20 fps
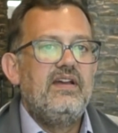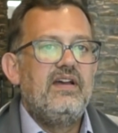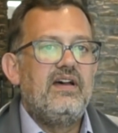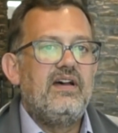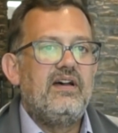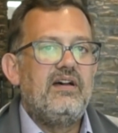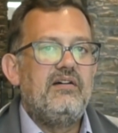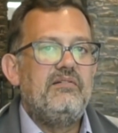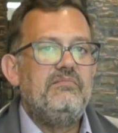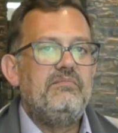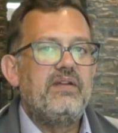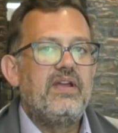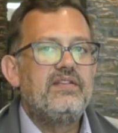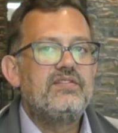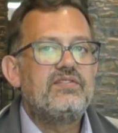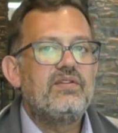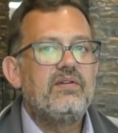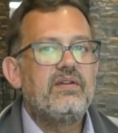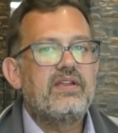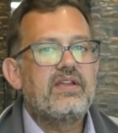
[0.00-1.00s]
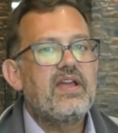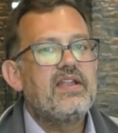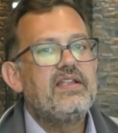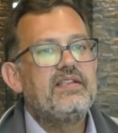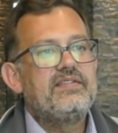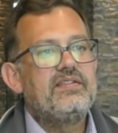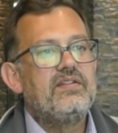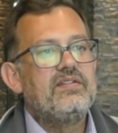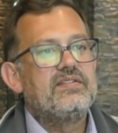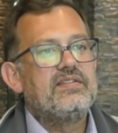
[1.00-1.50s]
Um, and so it kind of
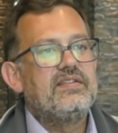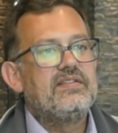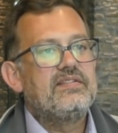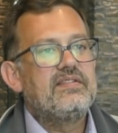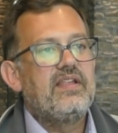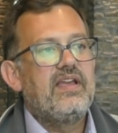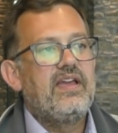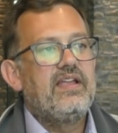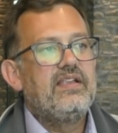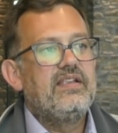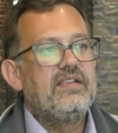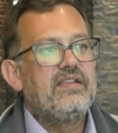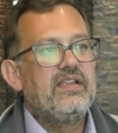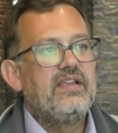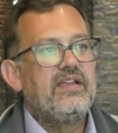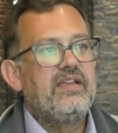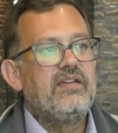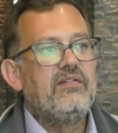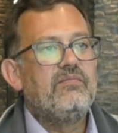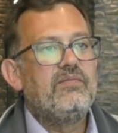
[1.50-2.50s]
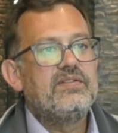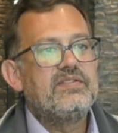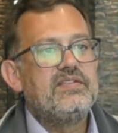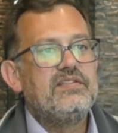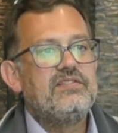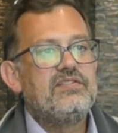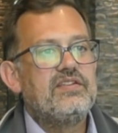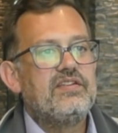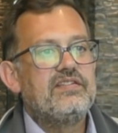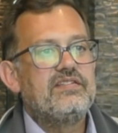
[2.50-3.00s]
tells us that it, it,
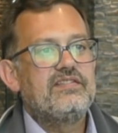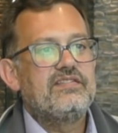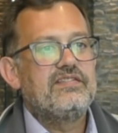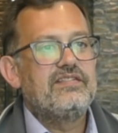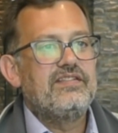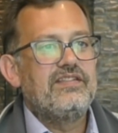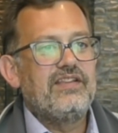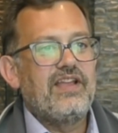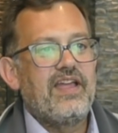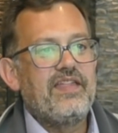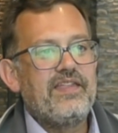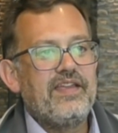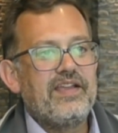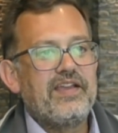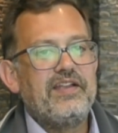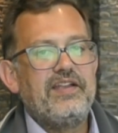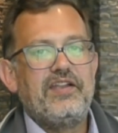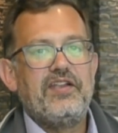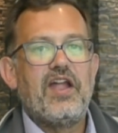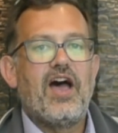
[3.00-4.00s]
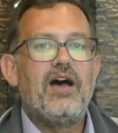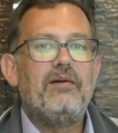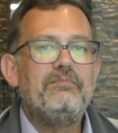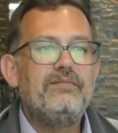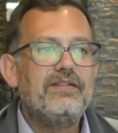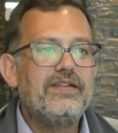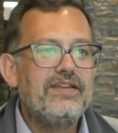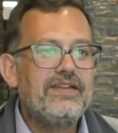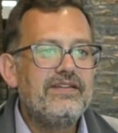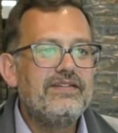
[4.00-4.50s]
wasn't just, I think, an
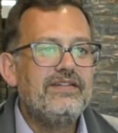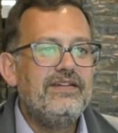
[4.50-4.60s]
anomaly,